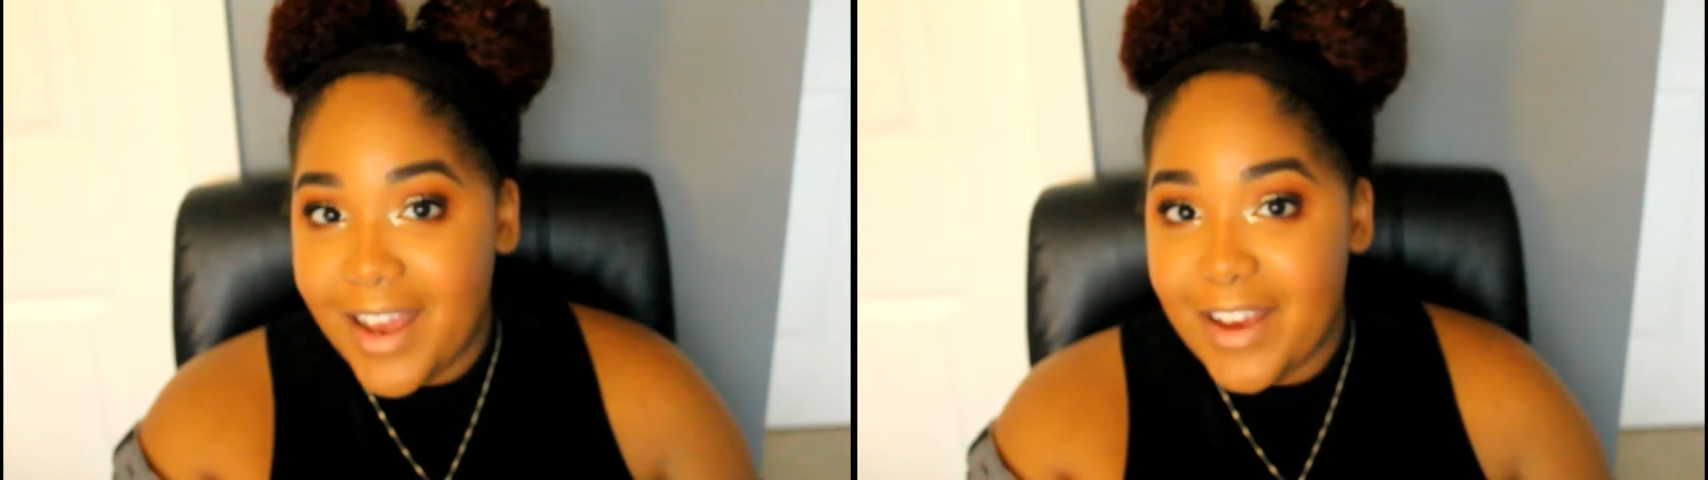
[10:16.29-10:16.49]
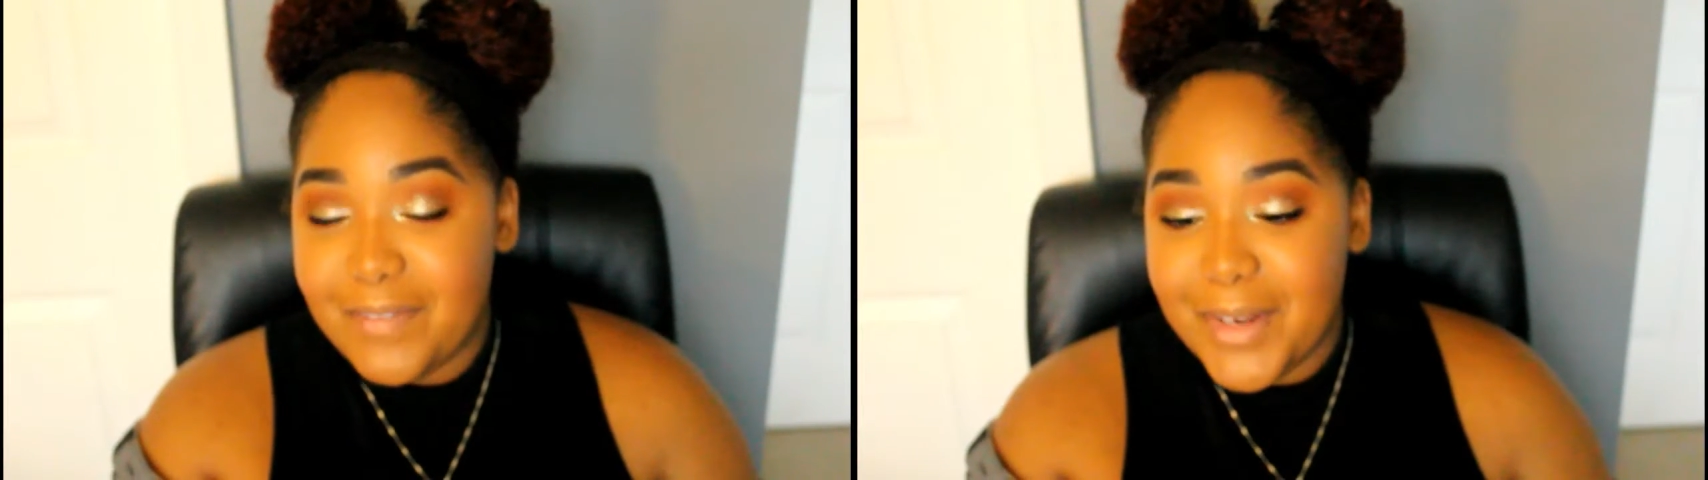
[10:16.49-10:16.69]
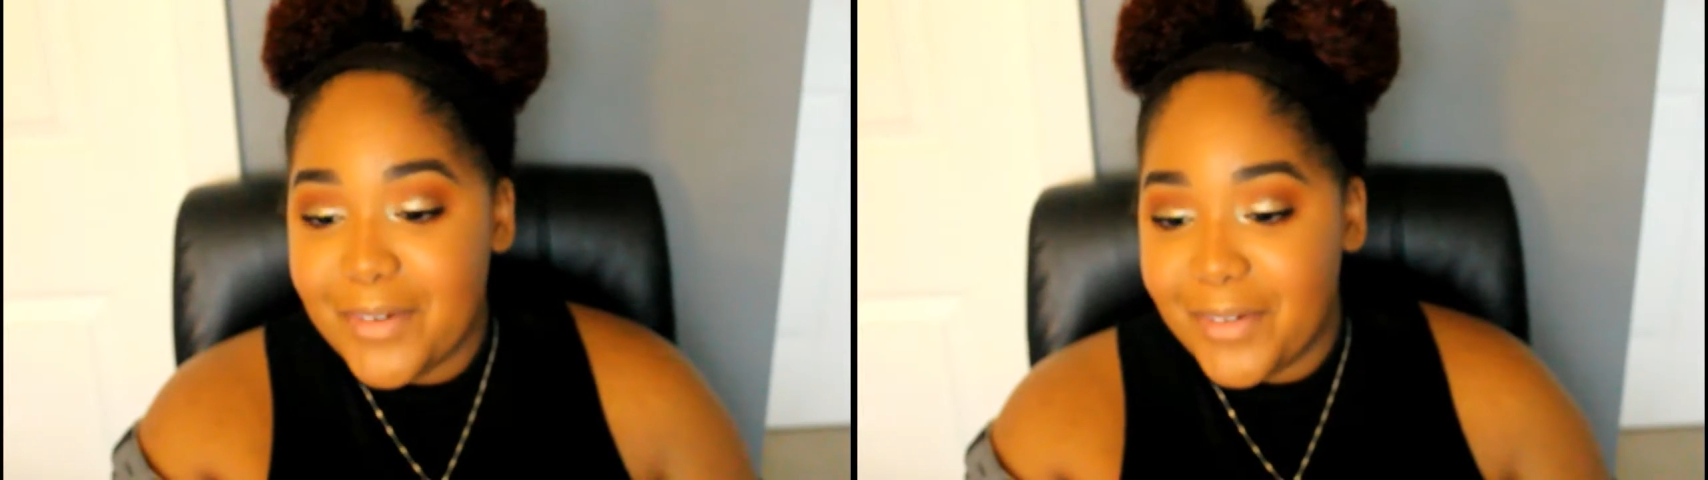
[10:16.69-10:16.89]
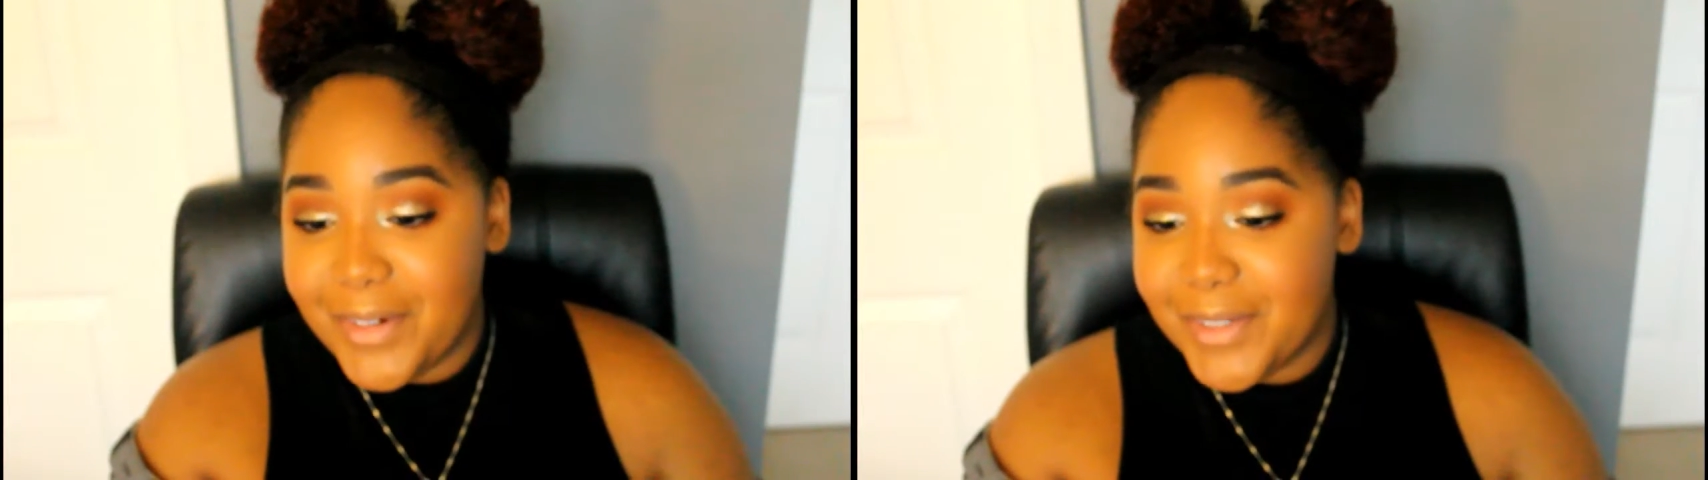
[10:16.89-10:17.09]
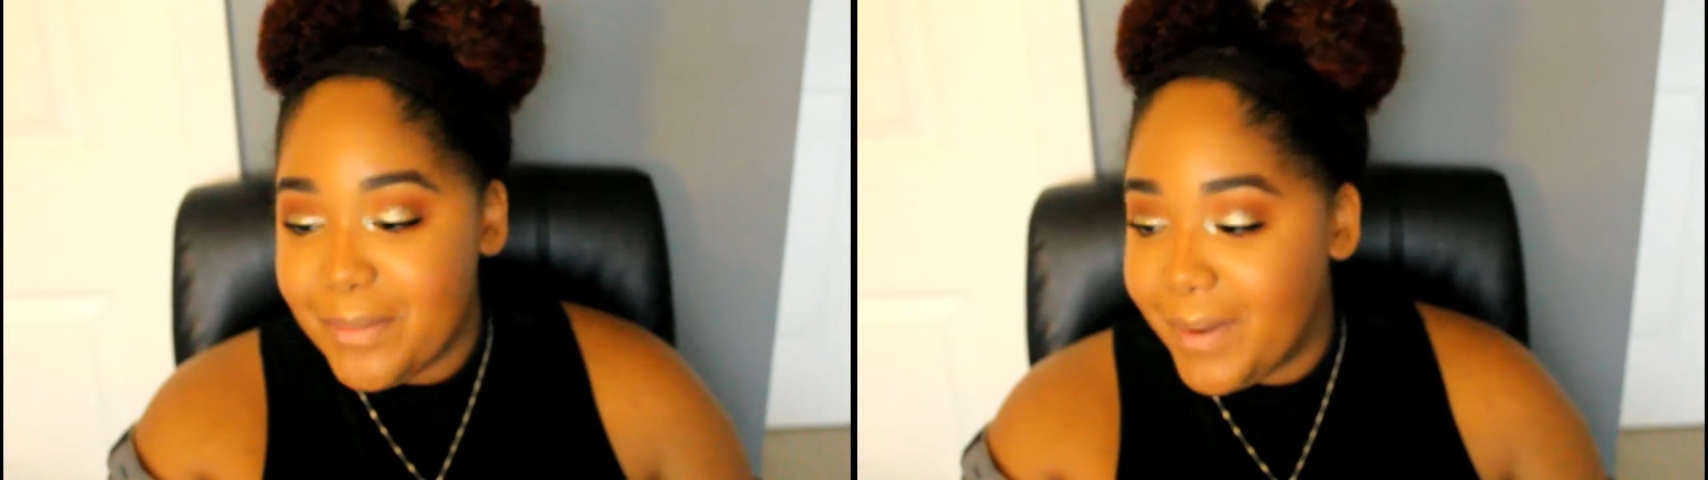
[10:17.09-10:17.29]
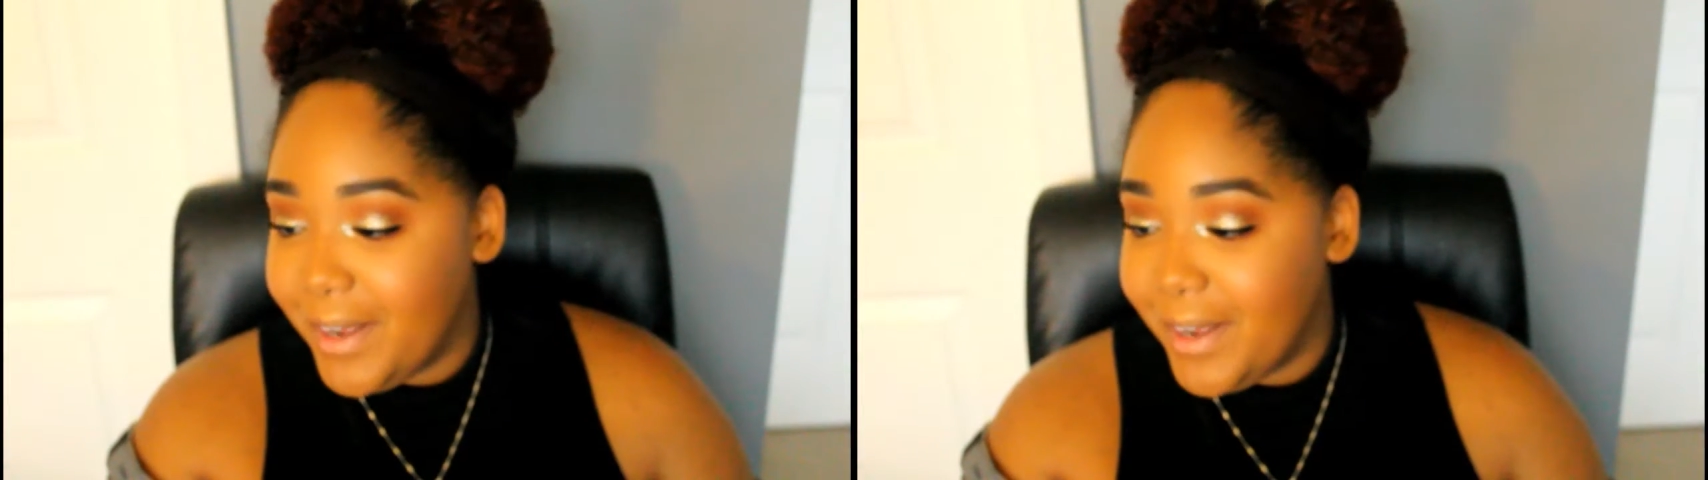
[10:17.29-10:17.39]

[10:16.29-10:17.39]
I've been growing them